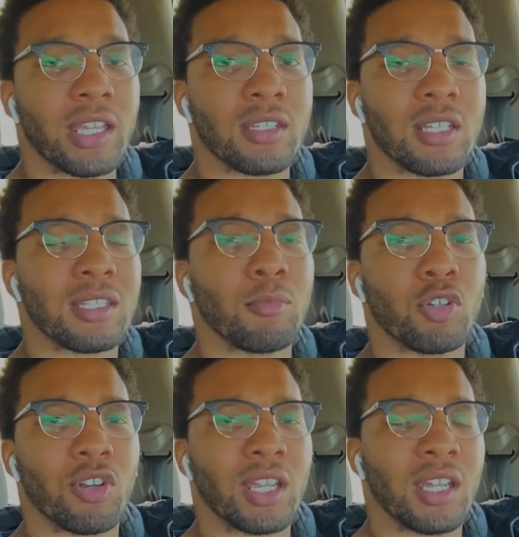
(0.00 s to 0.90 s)
and to some
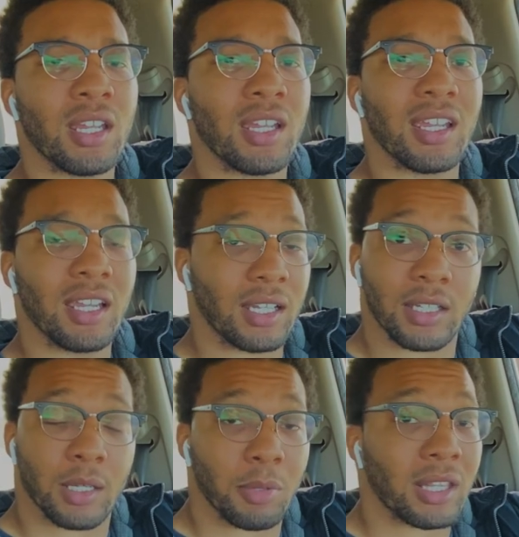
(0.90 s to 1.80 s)
degree it
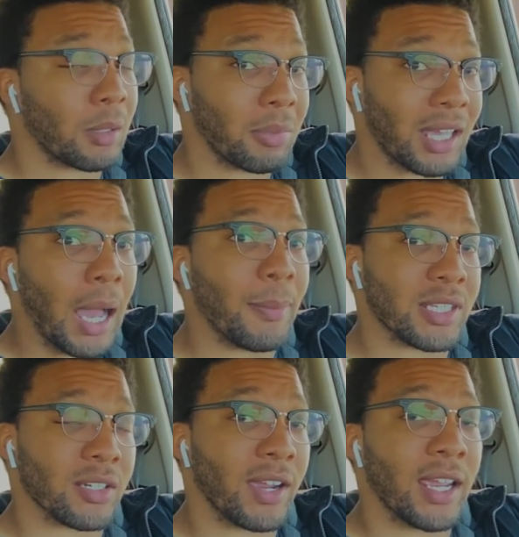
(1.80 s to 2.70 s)
could be the complete
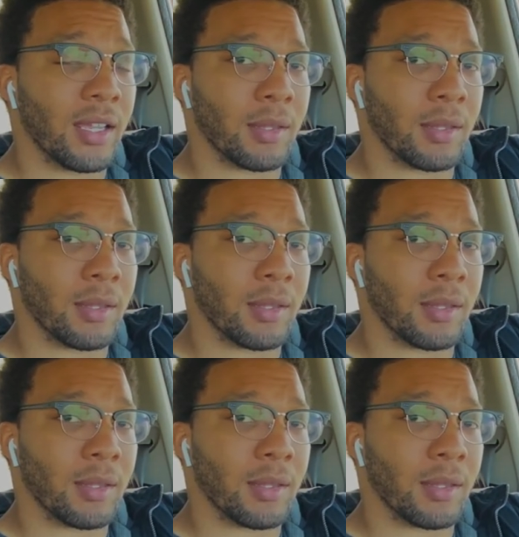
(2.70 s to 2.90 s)
opposite, right?